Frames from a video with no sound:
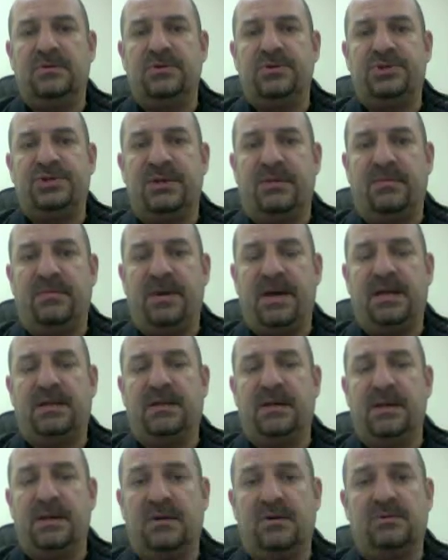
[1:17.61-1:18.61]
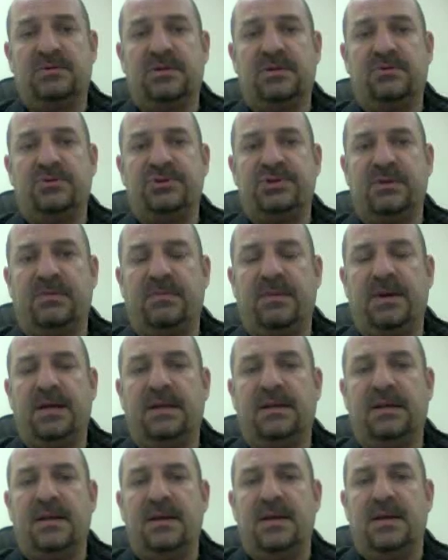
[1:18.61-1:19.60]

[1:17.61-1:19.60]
Shabbat and closer to Shabbat,